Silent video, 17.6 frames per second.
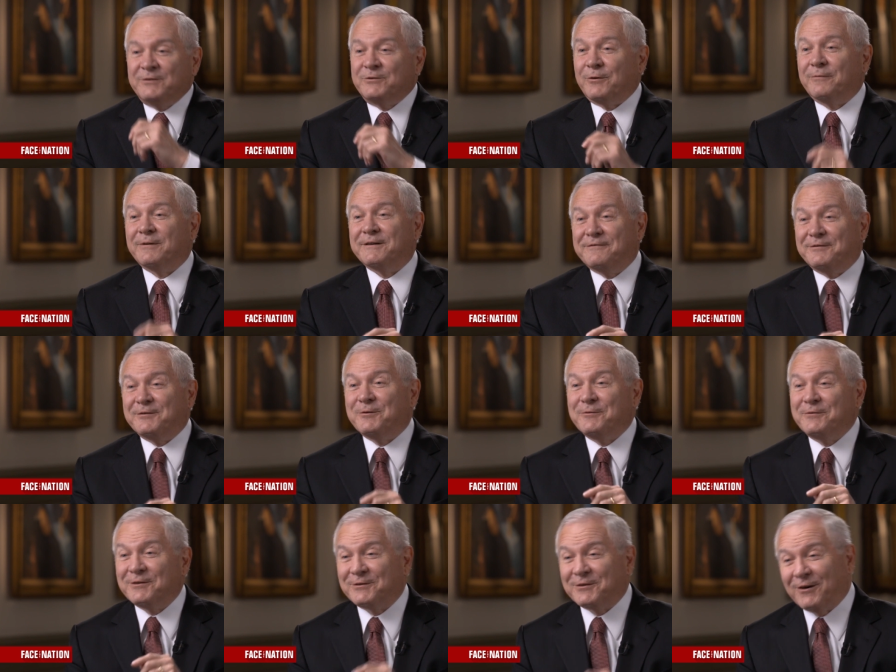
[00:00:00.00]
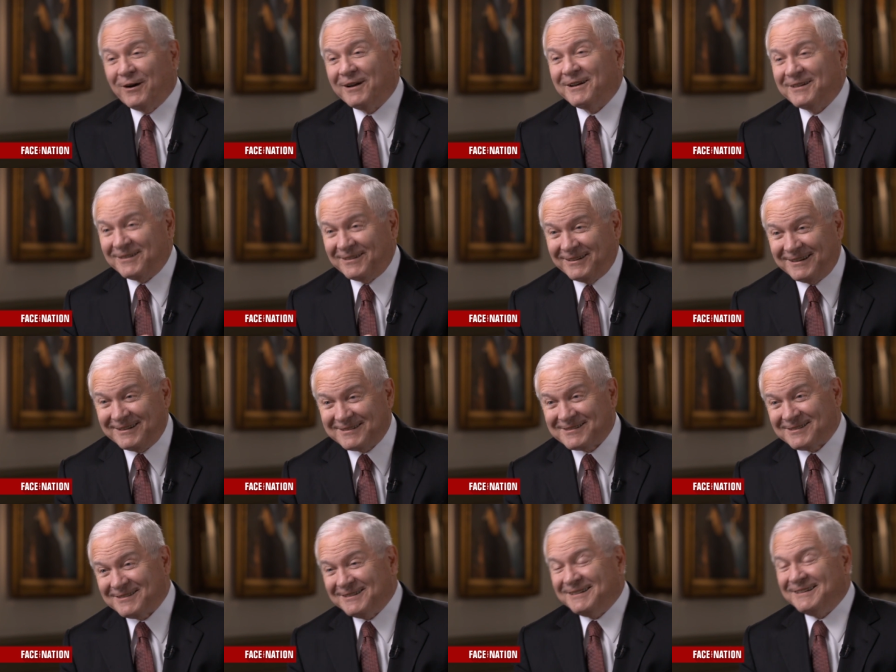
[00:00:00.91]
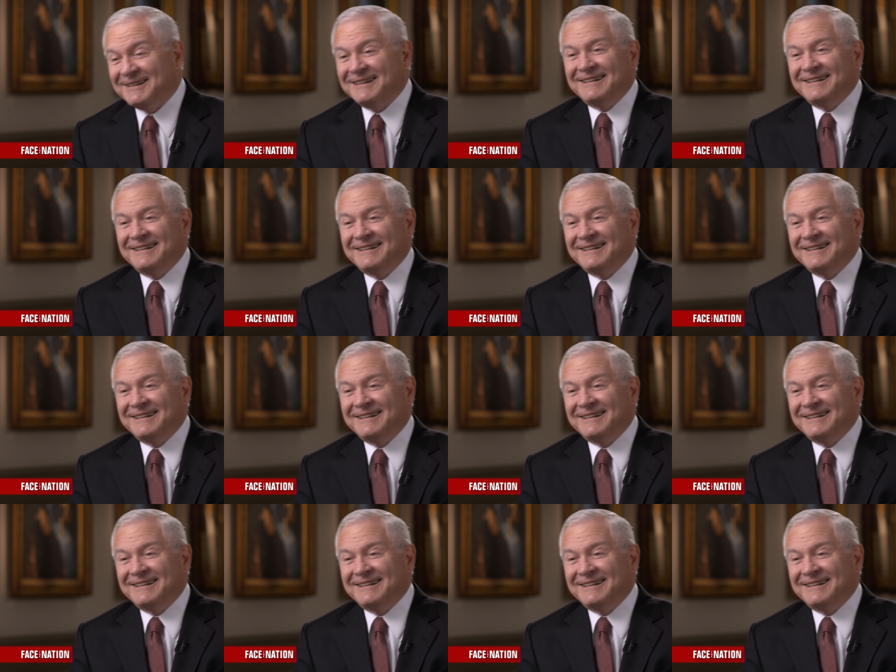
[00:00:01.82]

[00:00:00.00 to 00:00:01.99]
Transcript: to review the target lists